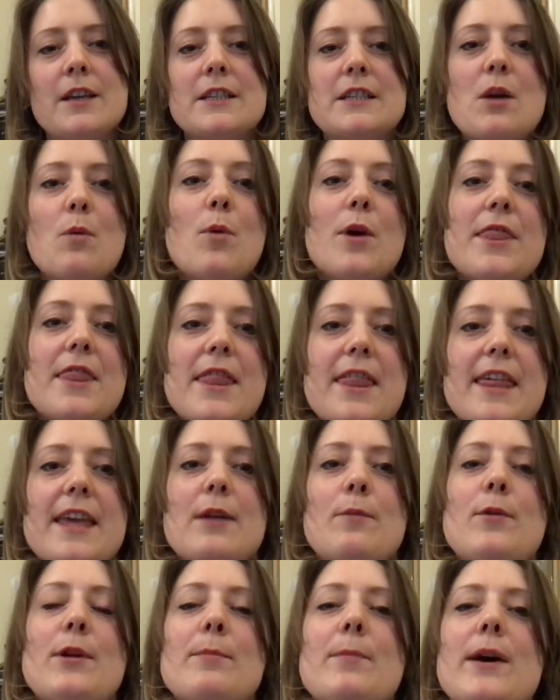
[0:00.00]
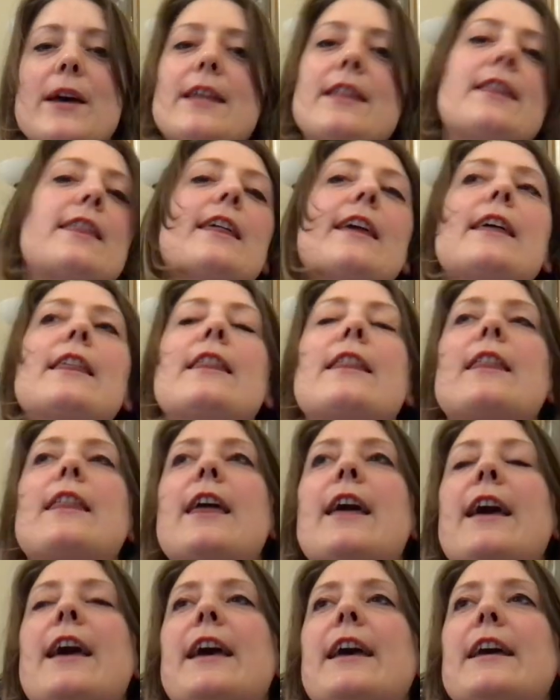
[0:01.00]
So one thing we might think
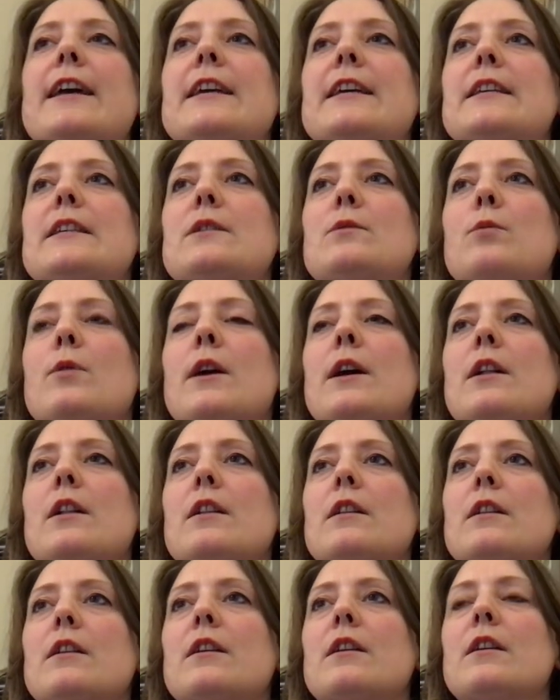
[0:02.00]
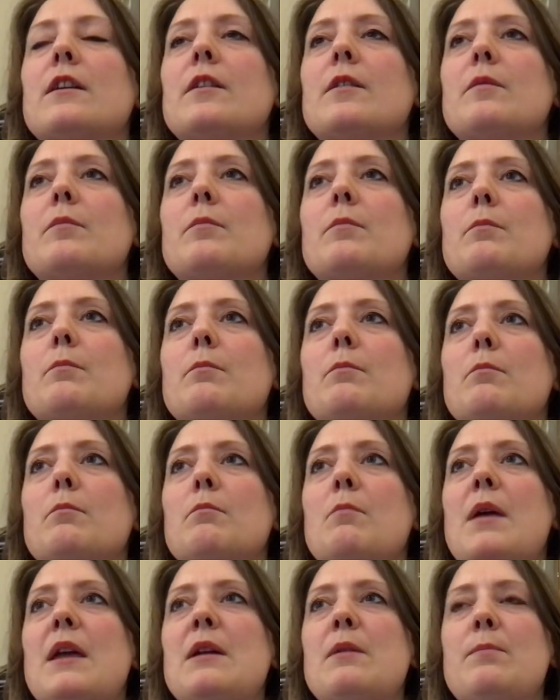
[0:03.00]
there is, well,
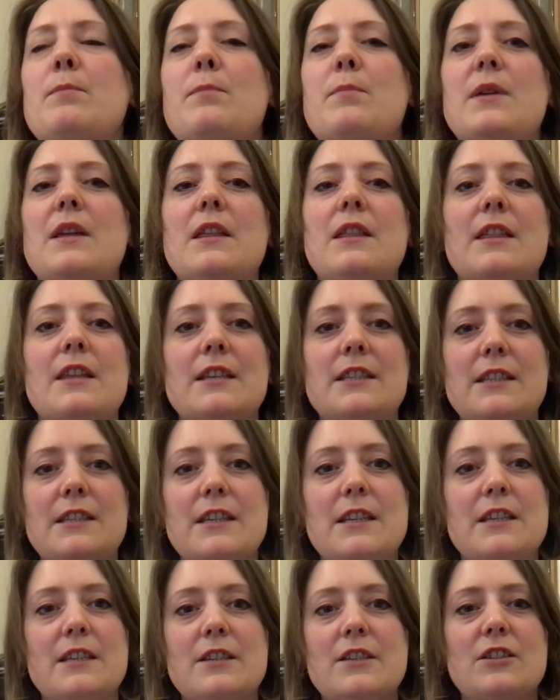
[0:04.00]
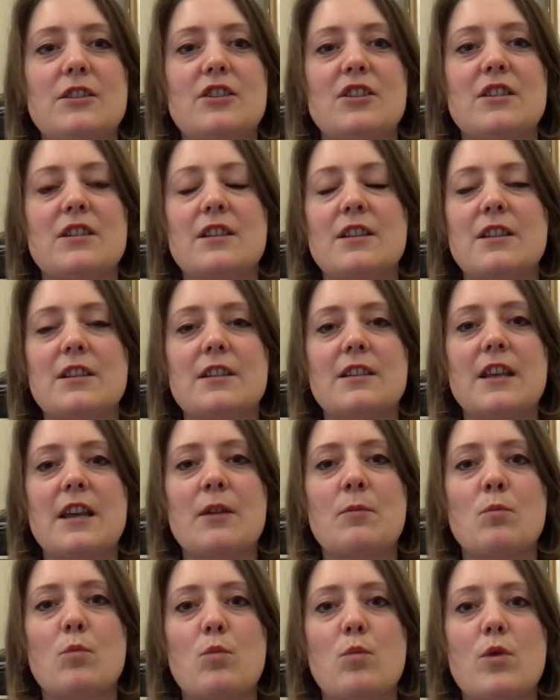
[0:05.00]
maybe this is just the
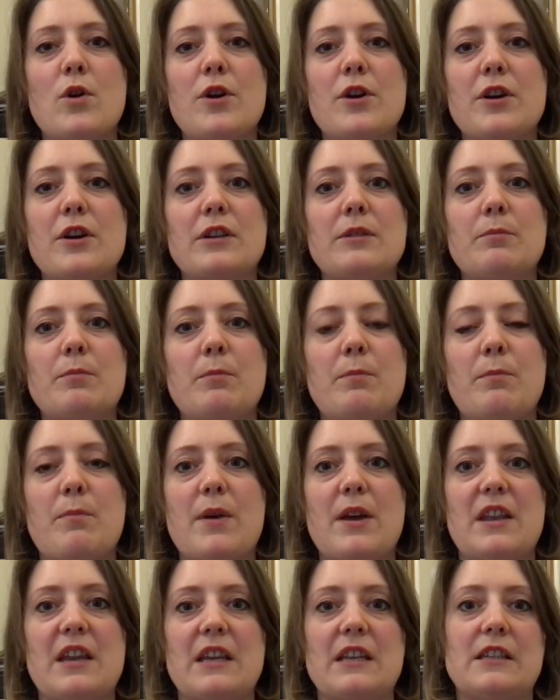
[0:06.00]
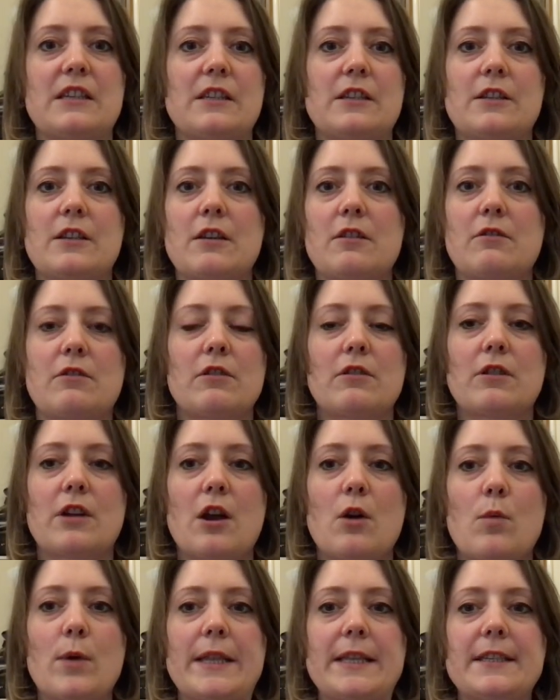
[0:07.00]
same word, but it's a total
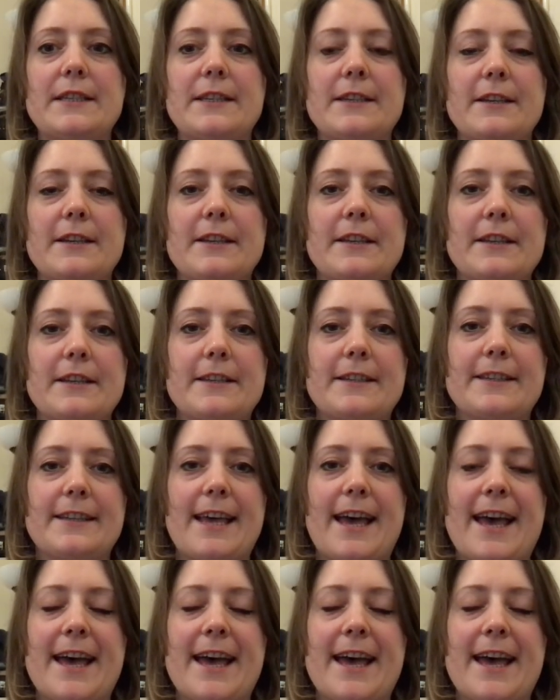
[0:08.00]
coincidence.